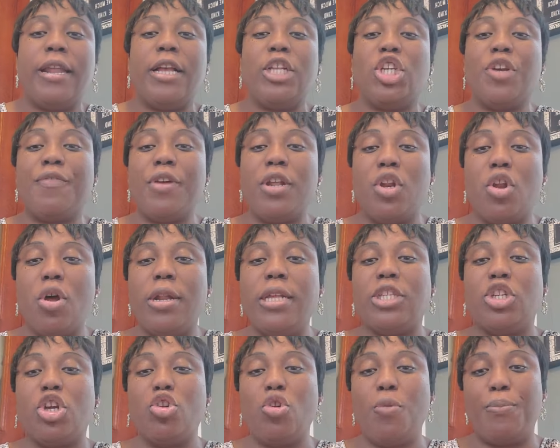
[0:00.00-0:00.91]
the joy of the Lord
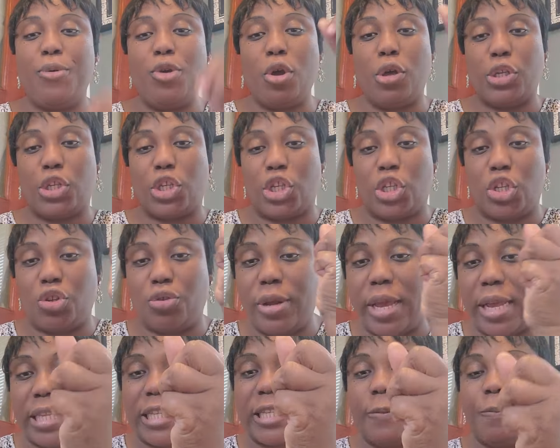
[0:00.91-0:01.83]
is going to be your
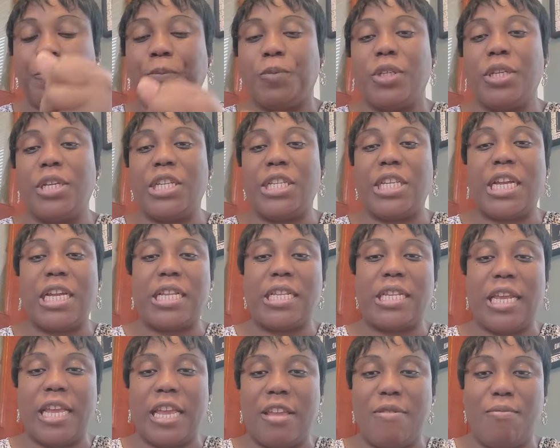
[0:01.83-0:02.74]
strength in the
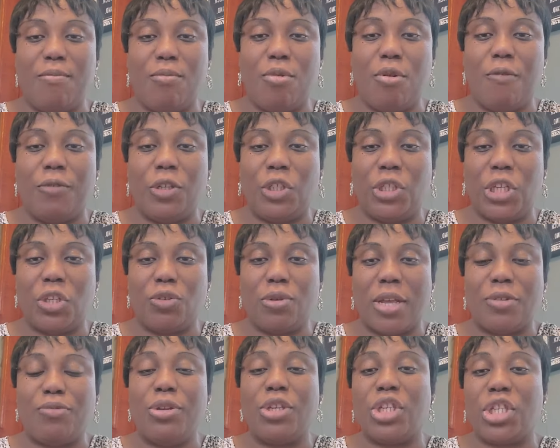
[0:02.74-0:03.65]
name of Jesus
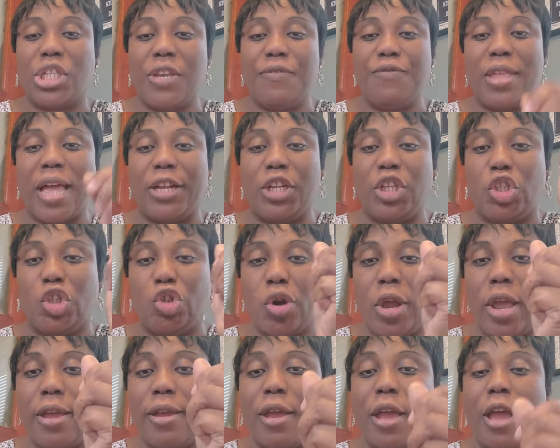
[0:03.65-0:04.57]
Christ. Receive that
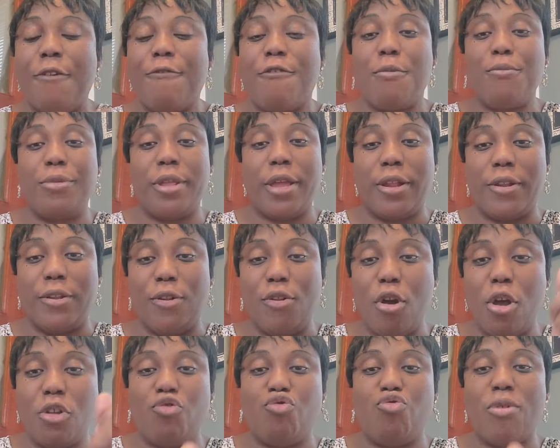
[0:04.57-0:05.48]
joy from the
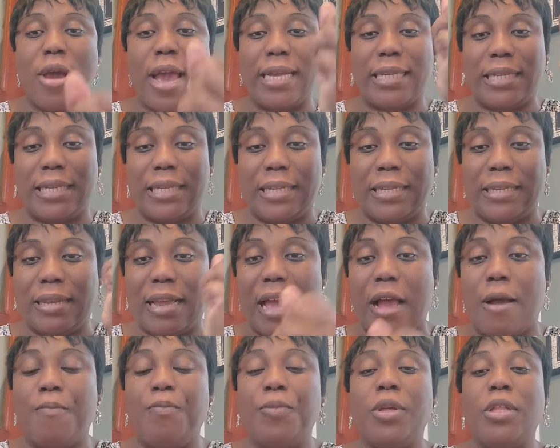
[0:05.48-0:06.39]
Lord right
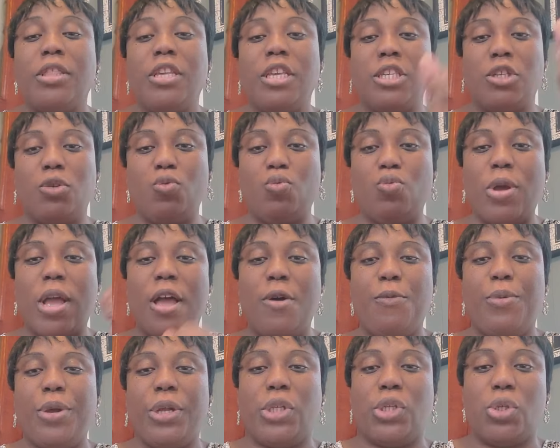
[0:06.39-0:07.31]
now. It is
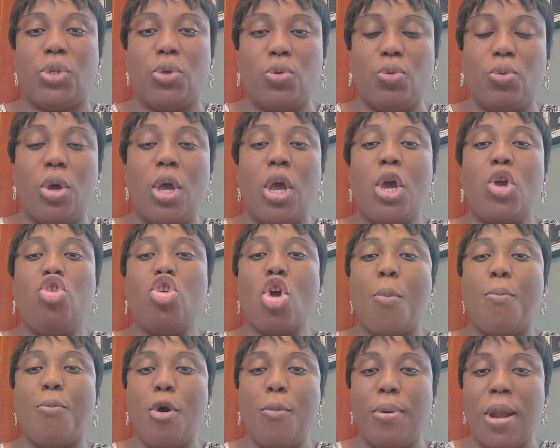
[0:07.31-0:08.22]
well with you.
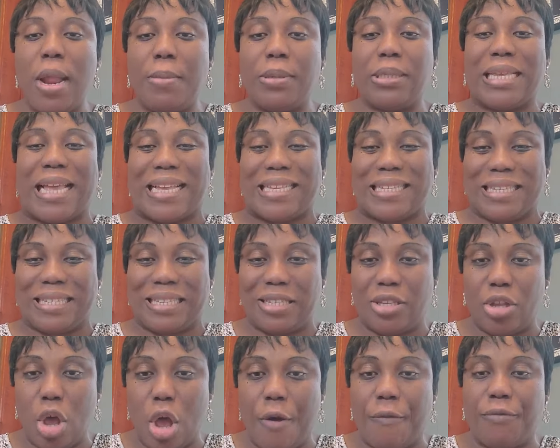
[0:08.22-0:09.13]
Your problems are
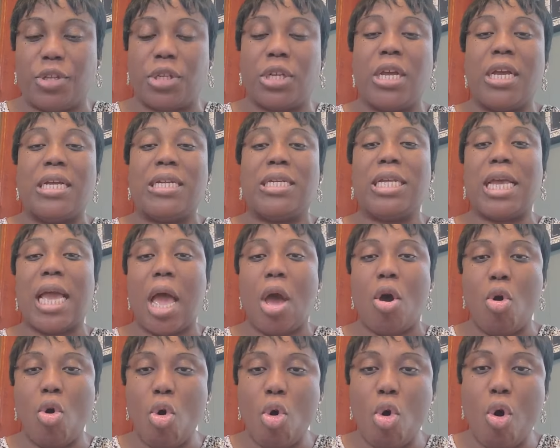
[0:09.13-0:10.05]
solved. They
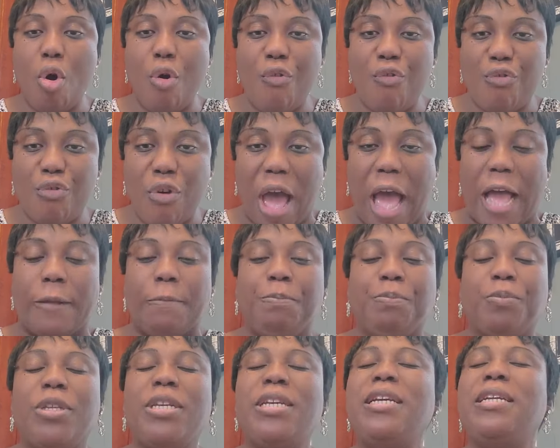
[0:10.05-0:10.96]
are over.
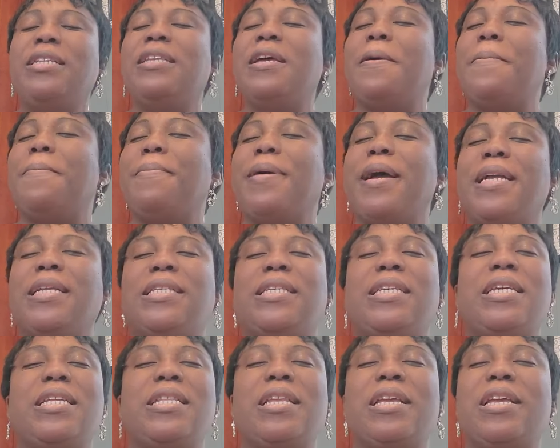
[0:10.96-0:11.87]
In the
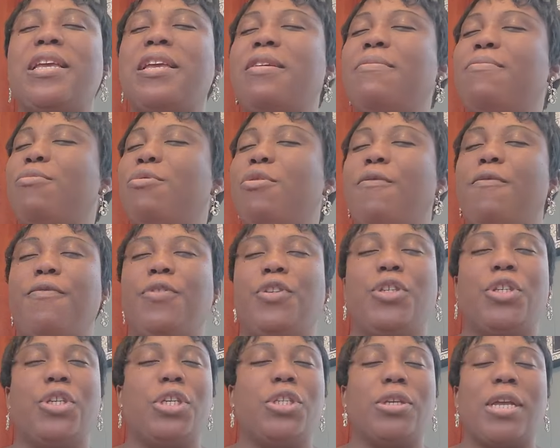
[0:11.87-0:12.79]
mighty name of
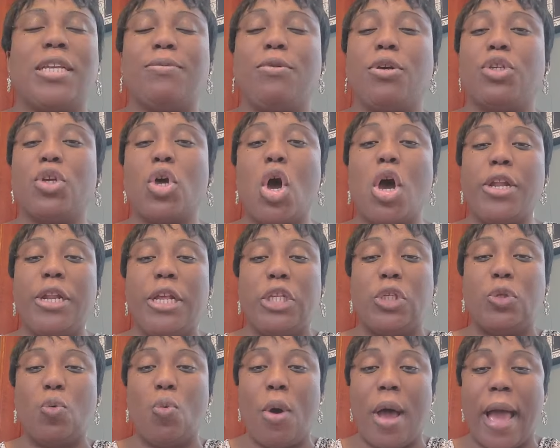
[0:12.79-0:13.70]
Jesus Christ. Because all
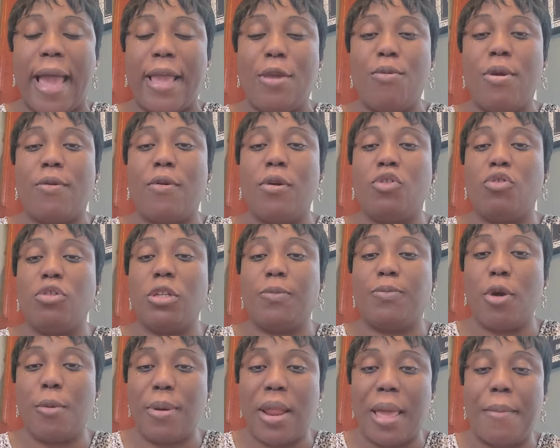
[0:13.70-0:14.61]
this while you were going through this
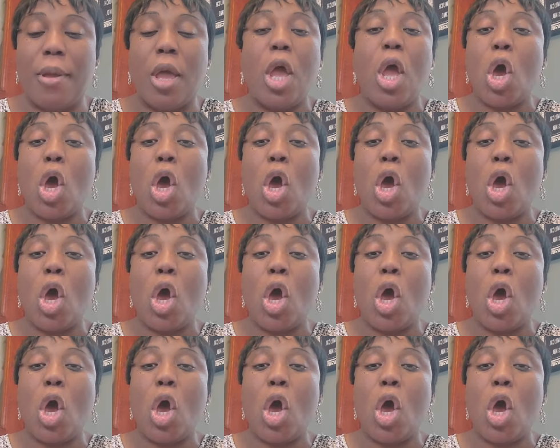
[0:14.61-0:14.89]
problem,